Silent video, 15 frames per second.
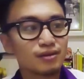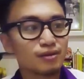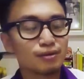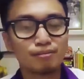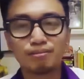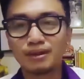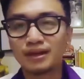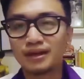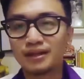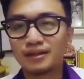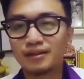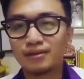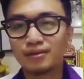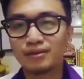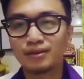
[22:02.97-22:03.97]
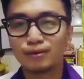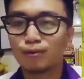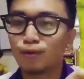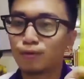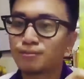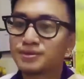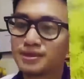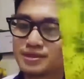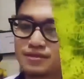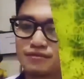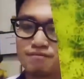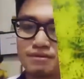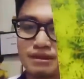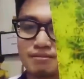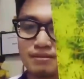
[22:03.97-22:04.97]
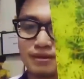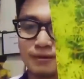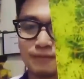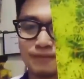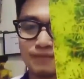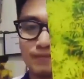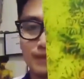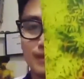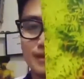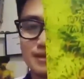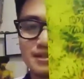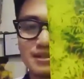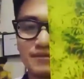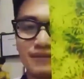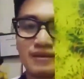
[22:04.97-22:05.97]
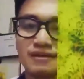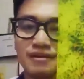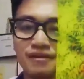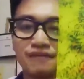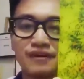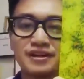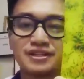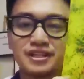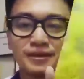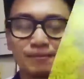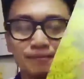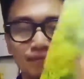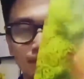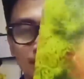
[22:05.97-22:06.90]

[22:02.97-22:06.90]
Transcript: or blood or the corpses of people. And this is a very refreshing